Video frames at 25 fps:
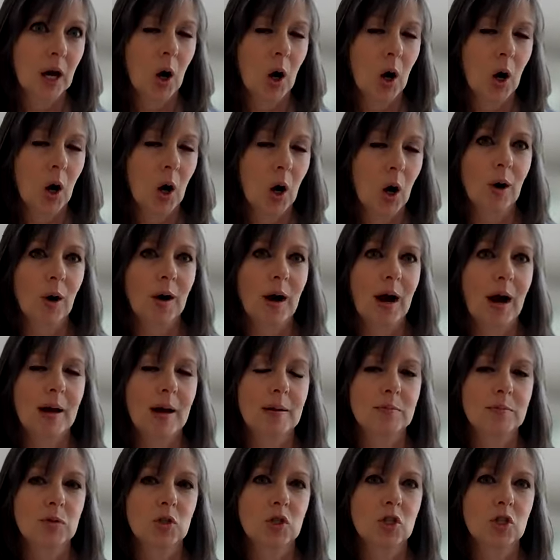or
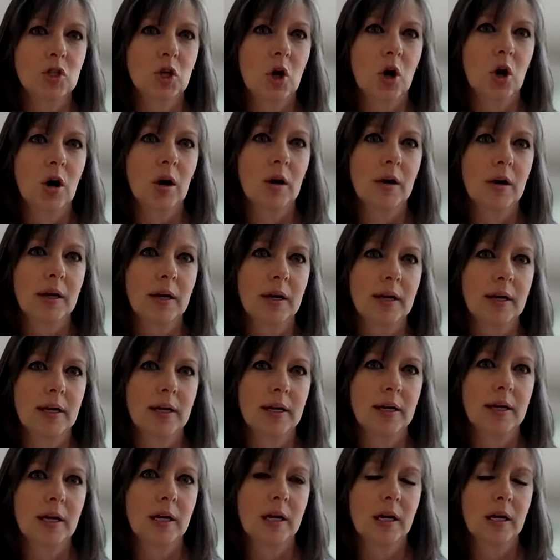I'm
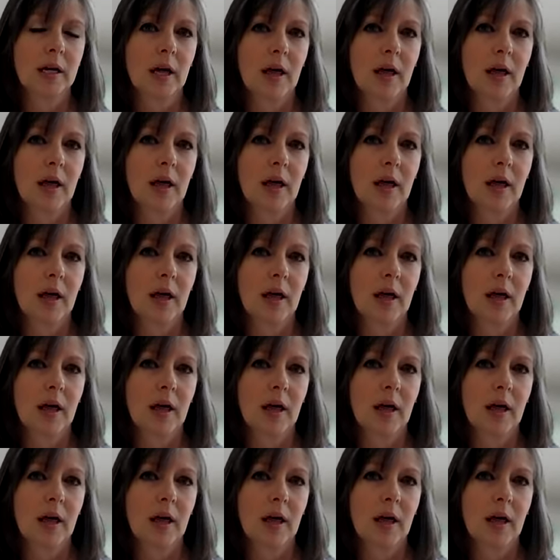sorry